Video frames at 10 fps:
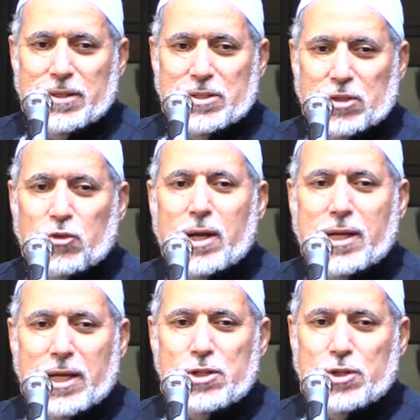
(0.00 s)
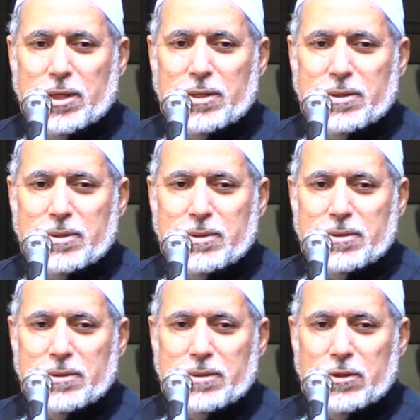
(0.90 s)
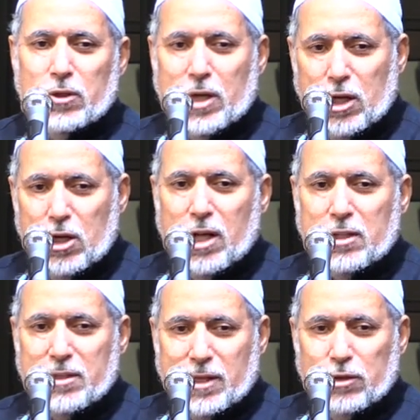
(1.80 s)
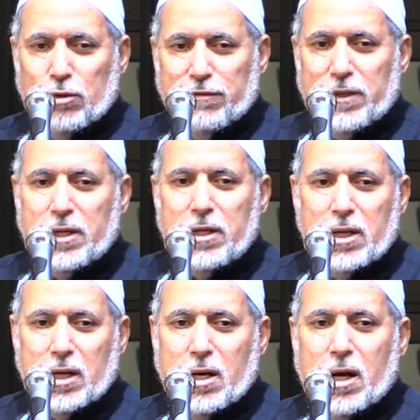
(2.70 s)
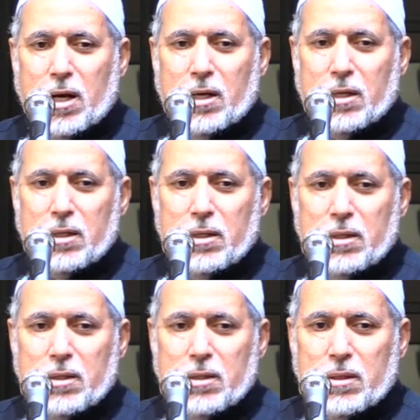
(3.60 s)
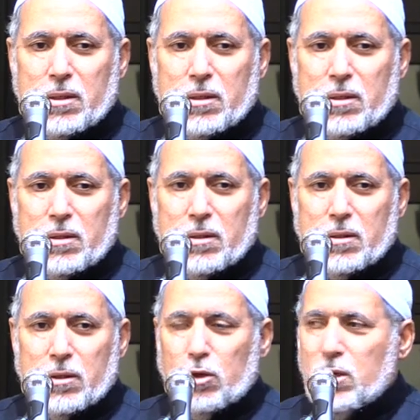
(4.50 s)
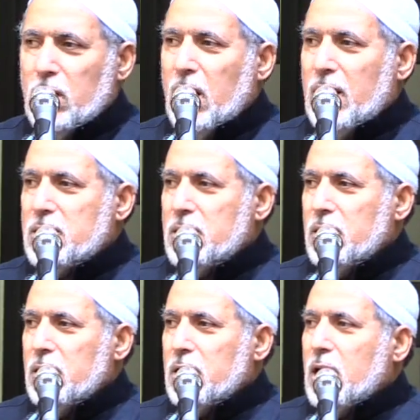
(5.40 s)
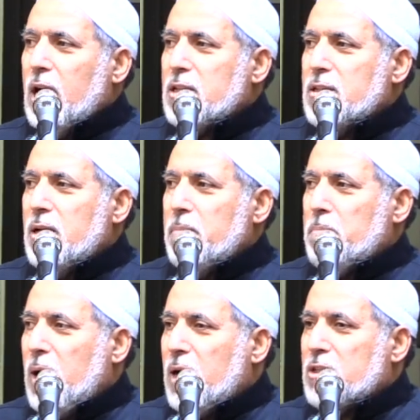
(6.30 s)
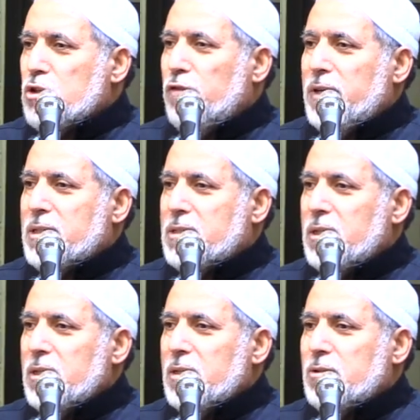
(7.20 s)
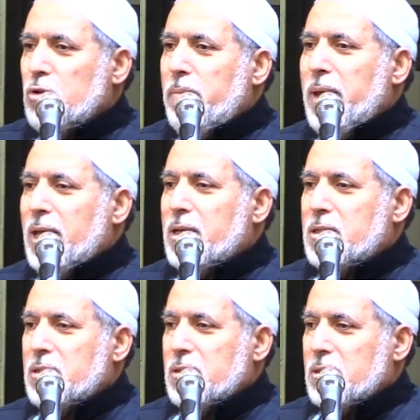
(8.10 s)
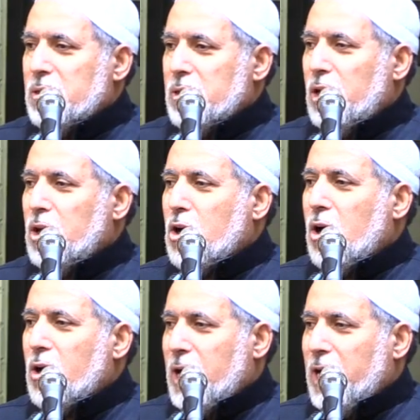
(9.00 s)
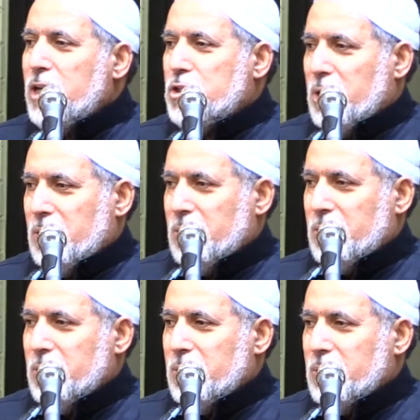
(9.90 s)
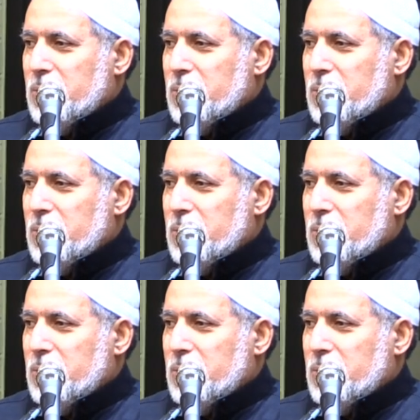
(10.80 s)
It's a truck engine. You cannot retrofit it in a car. You cannot cut parts of it to make it a car engine.